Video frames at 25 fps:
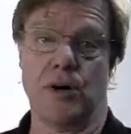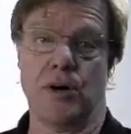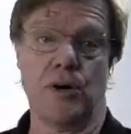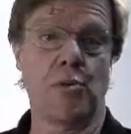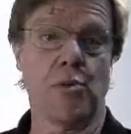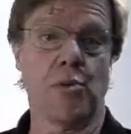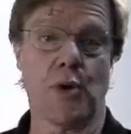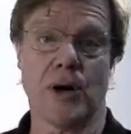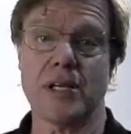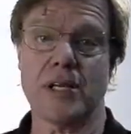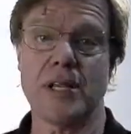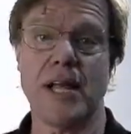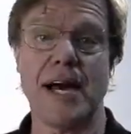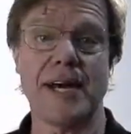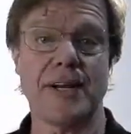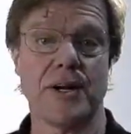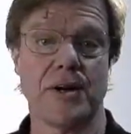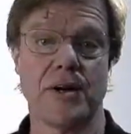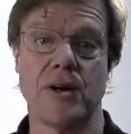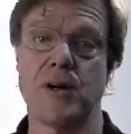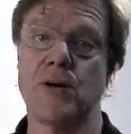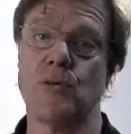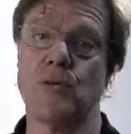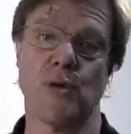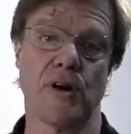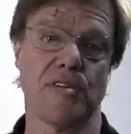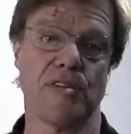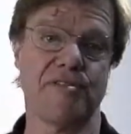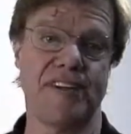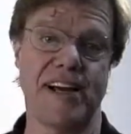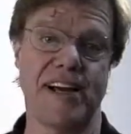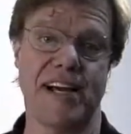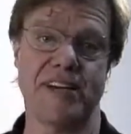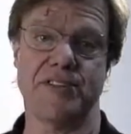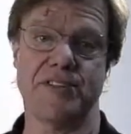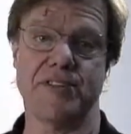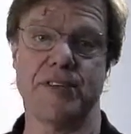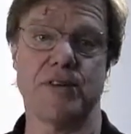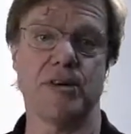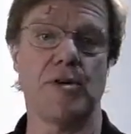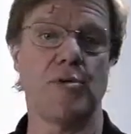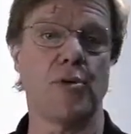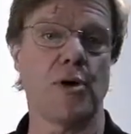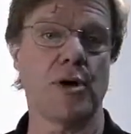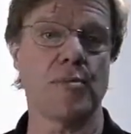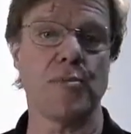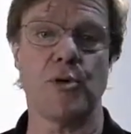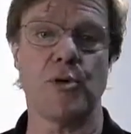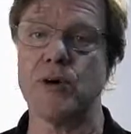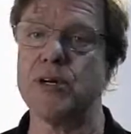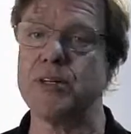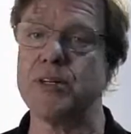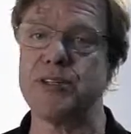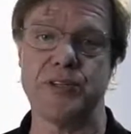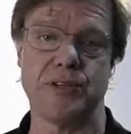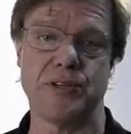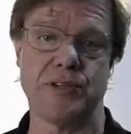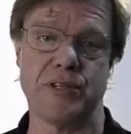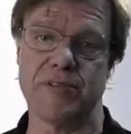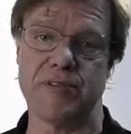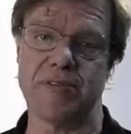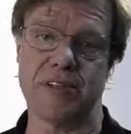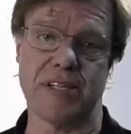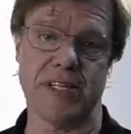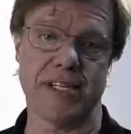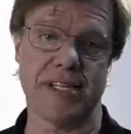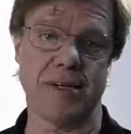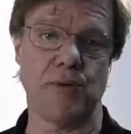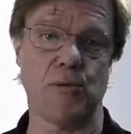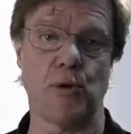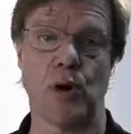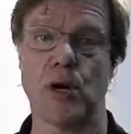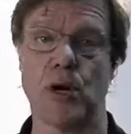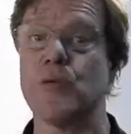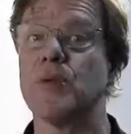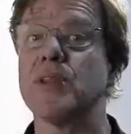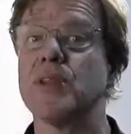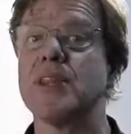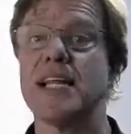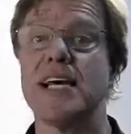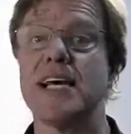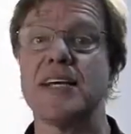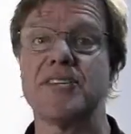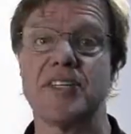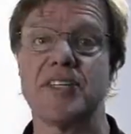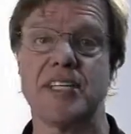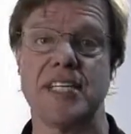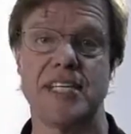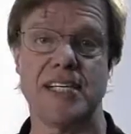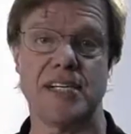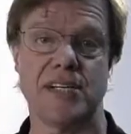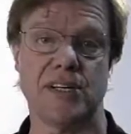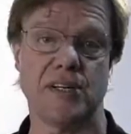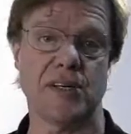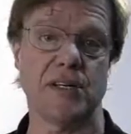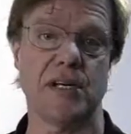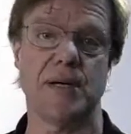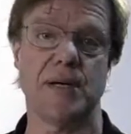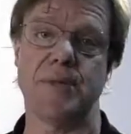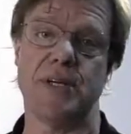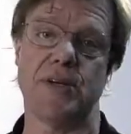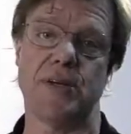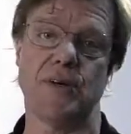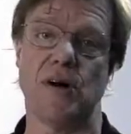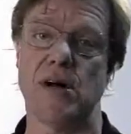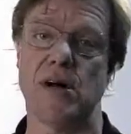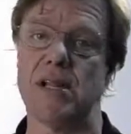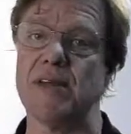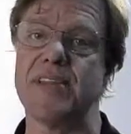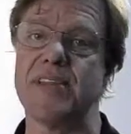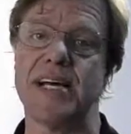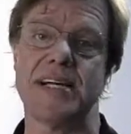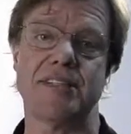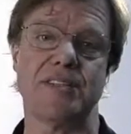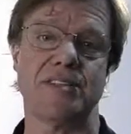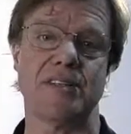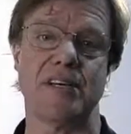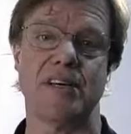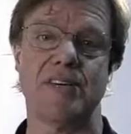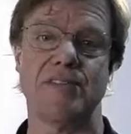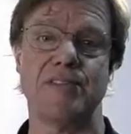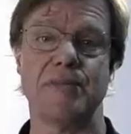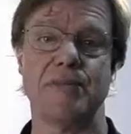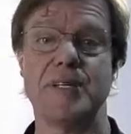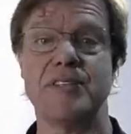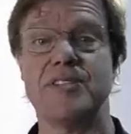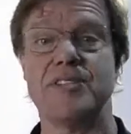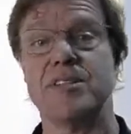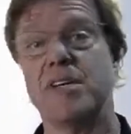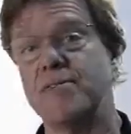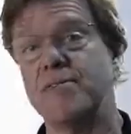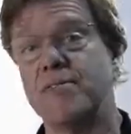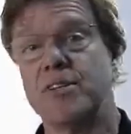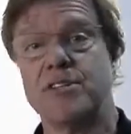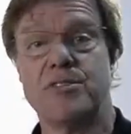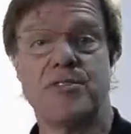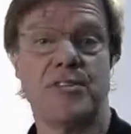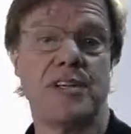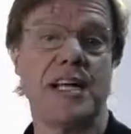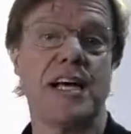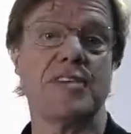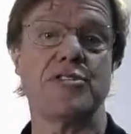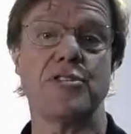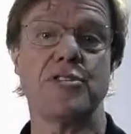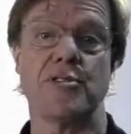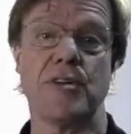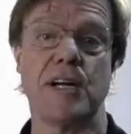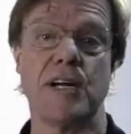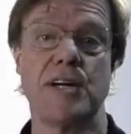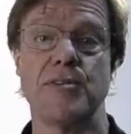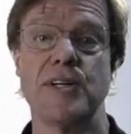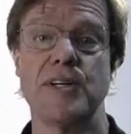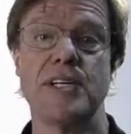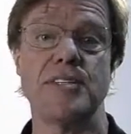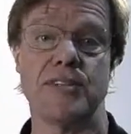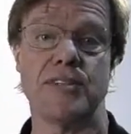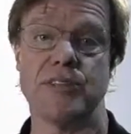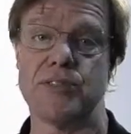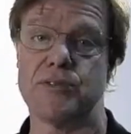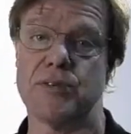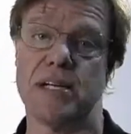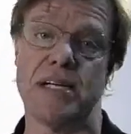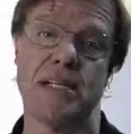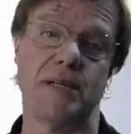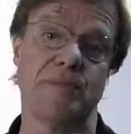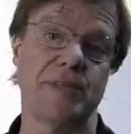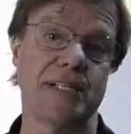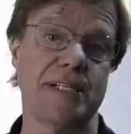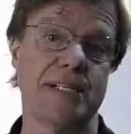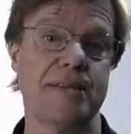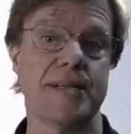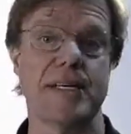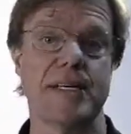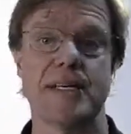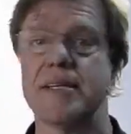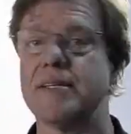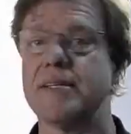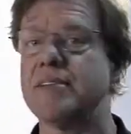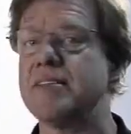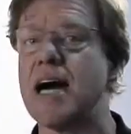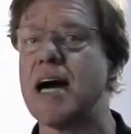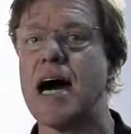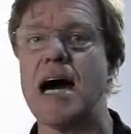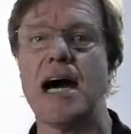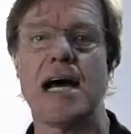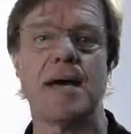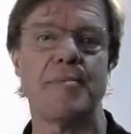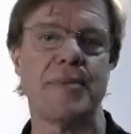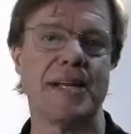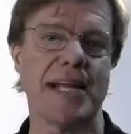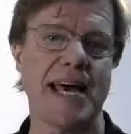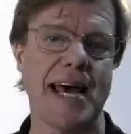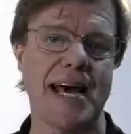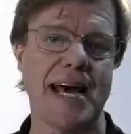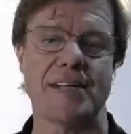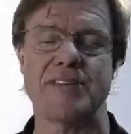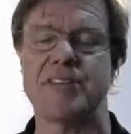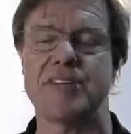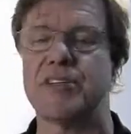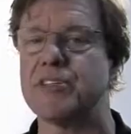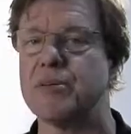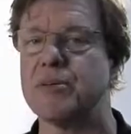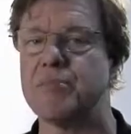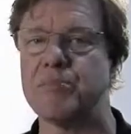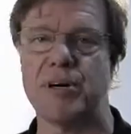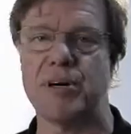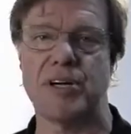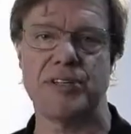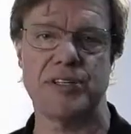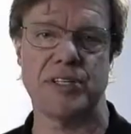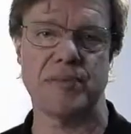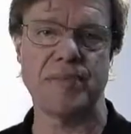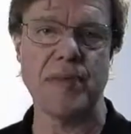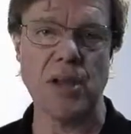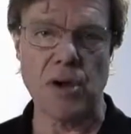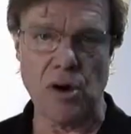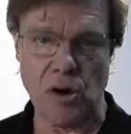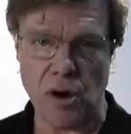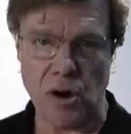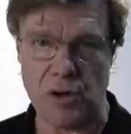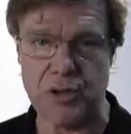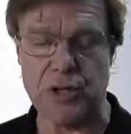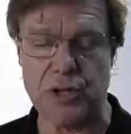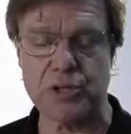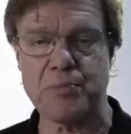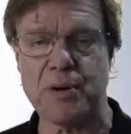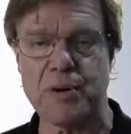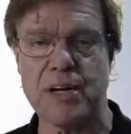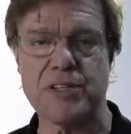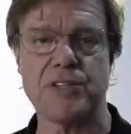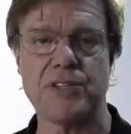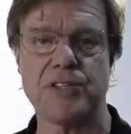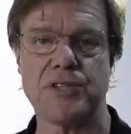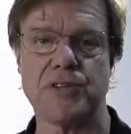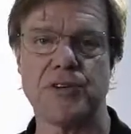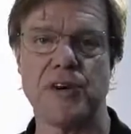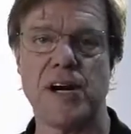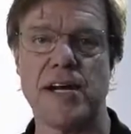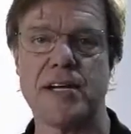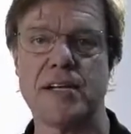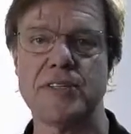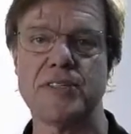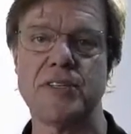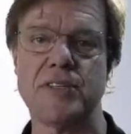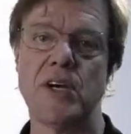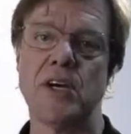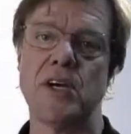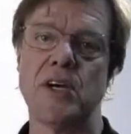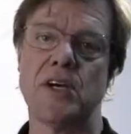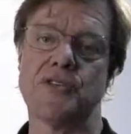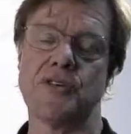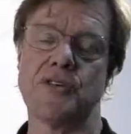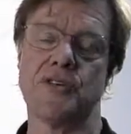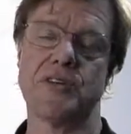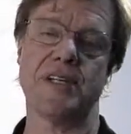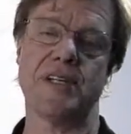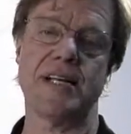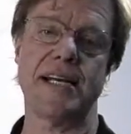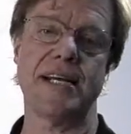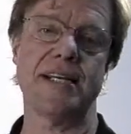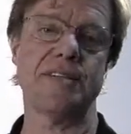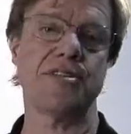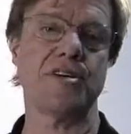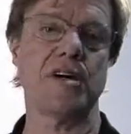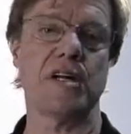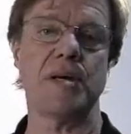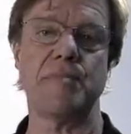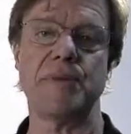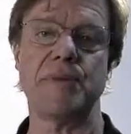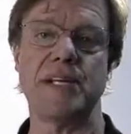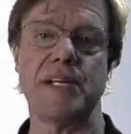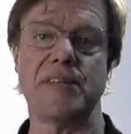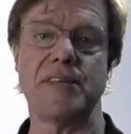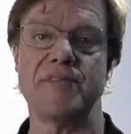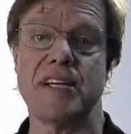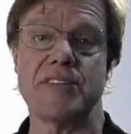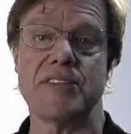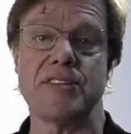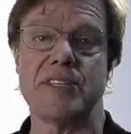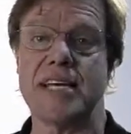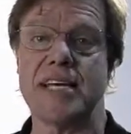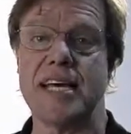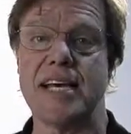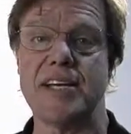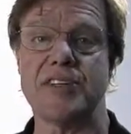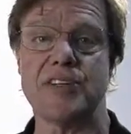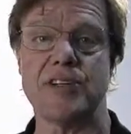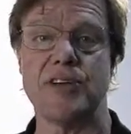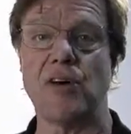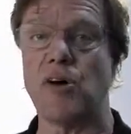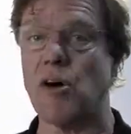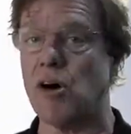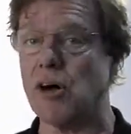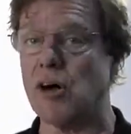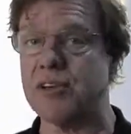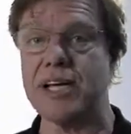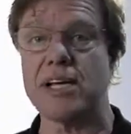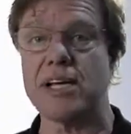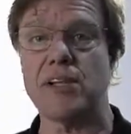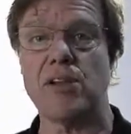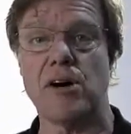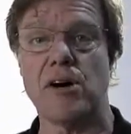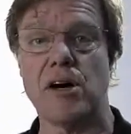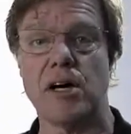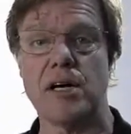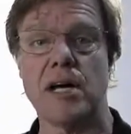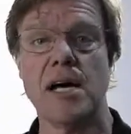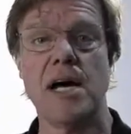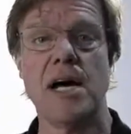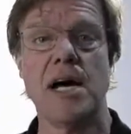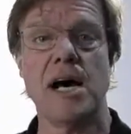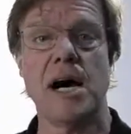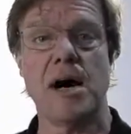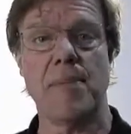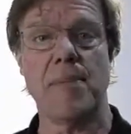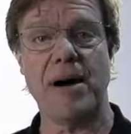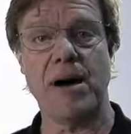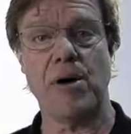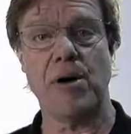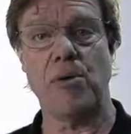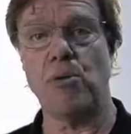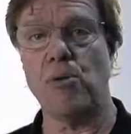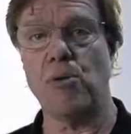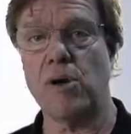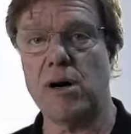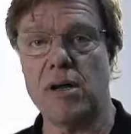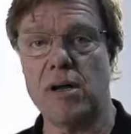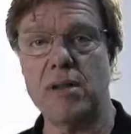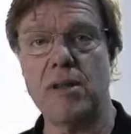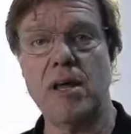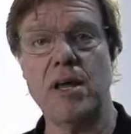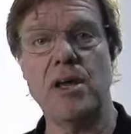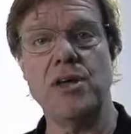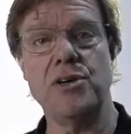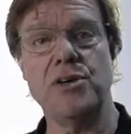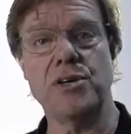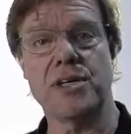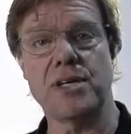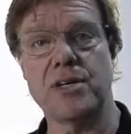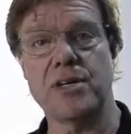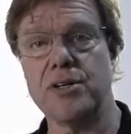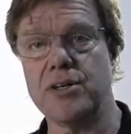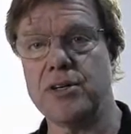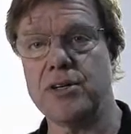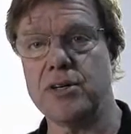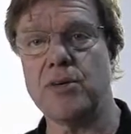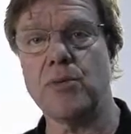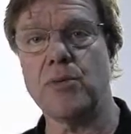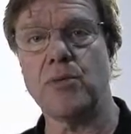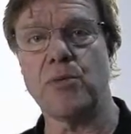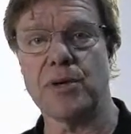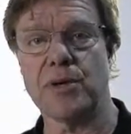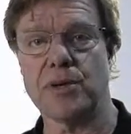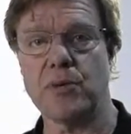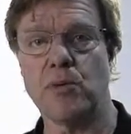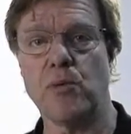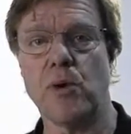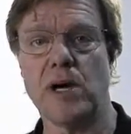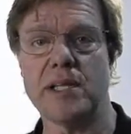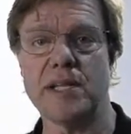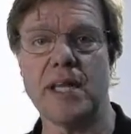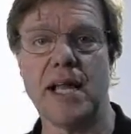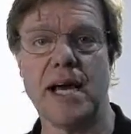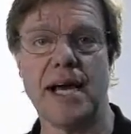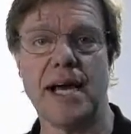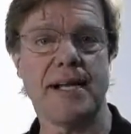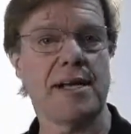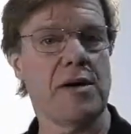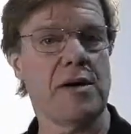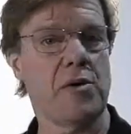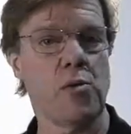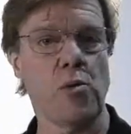work lighter, work faster, work more intuitively, work with less gear. I mean, all of that stuff. I mean, some of it's for not so great reasons, right? I mean, time and access and budget, all those pressures are on us. So today is going to be an investigation all day long about what you can do with one light